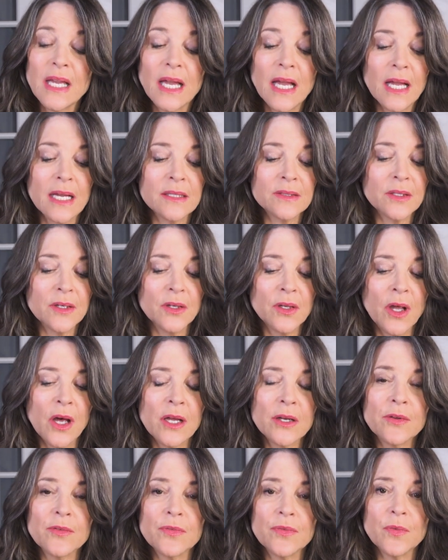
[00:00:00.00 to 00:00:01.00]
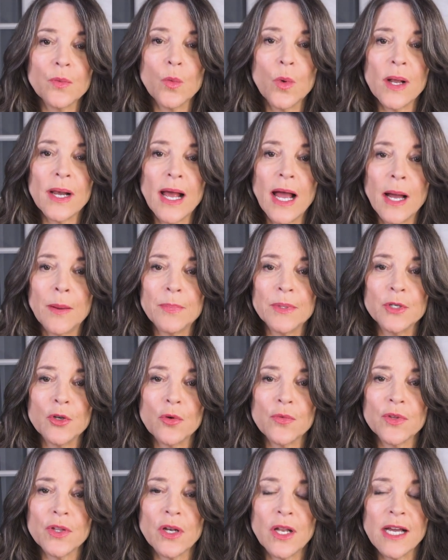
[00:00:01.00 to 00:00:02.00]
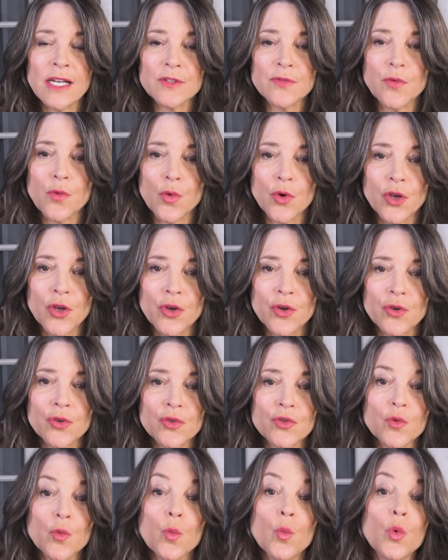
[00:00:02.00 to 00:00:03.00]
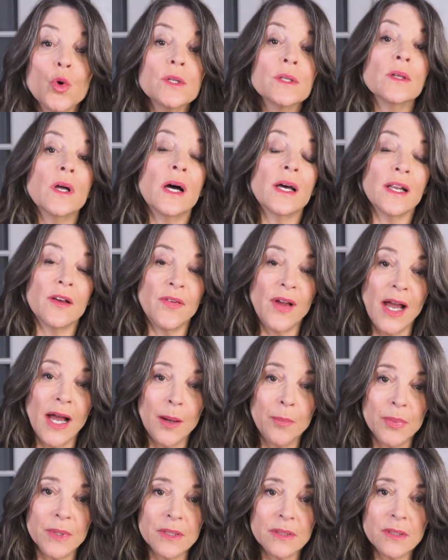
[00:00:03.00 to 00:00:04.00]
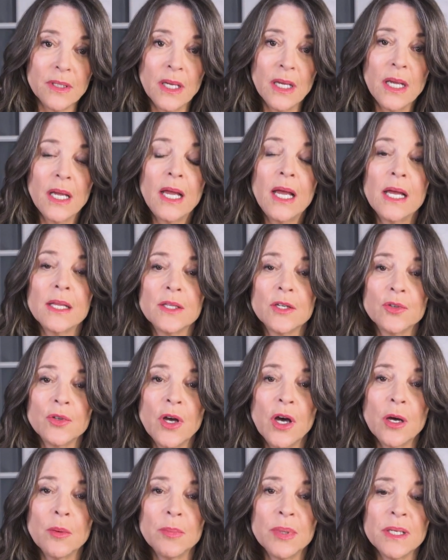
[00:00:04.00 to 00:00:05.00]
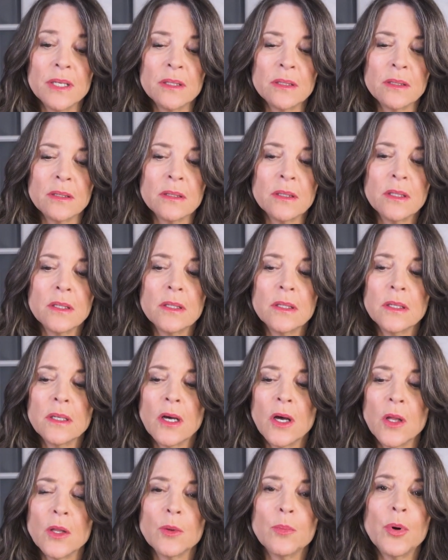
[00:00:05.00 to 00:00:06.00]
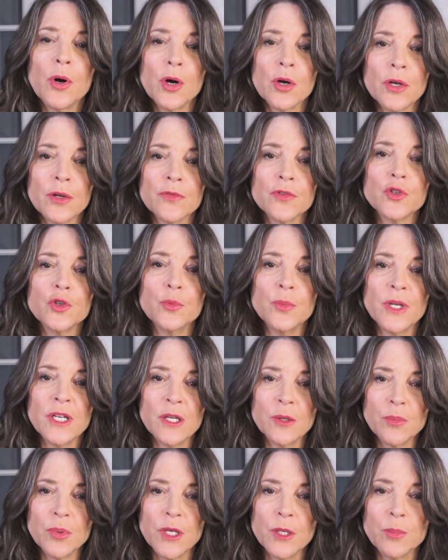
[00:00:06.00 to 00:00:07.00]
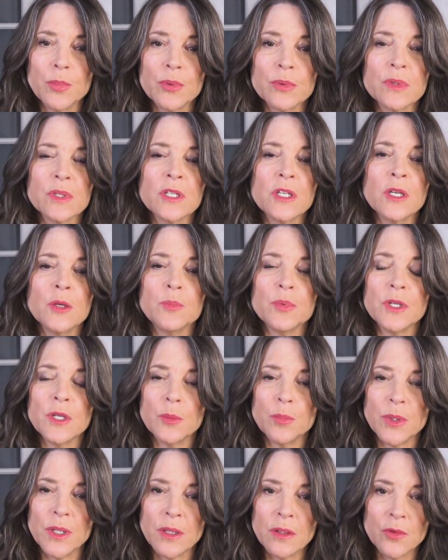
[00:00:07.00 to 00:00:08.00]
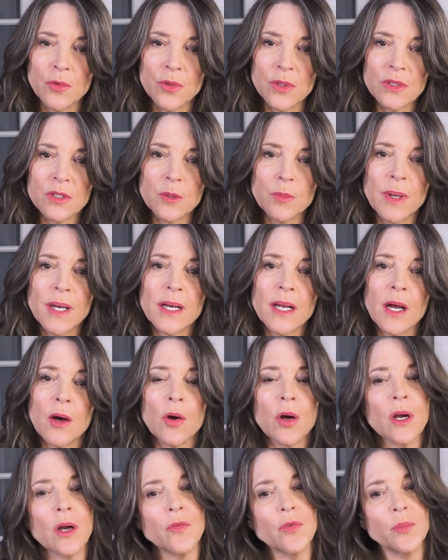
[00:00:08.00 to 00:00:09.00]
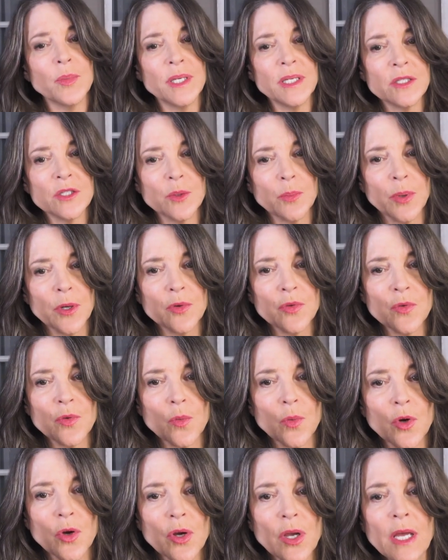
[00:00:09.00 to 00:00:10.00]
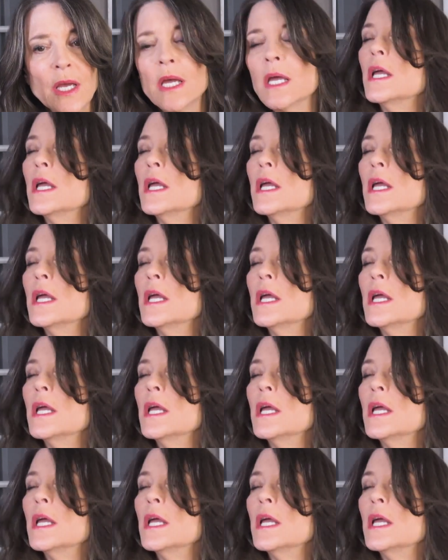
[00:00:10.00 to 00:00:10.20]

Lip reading: And a lot of what happened over the last 4 years would not have happened had there not been, on the part of too many people, deep, deep ignorance about how our government is supposed to work.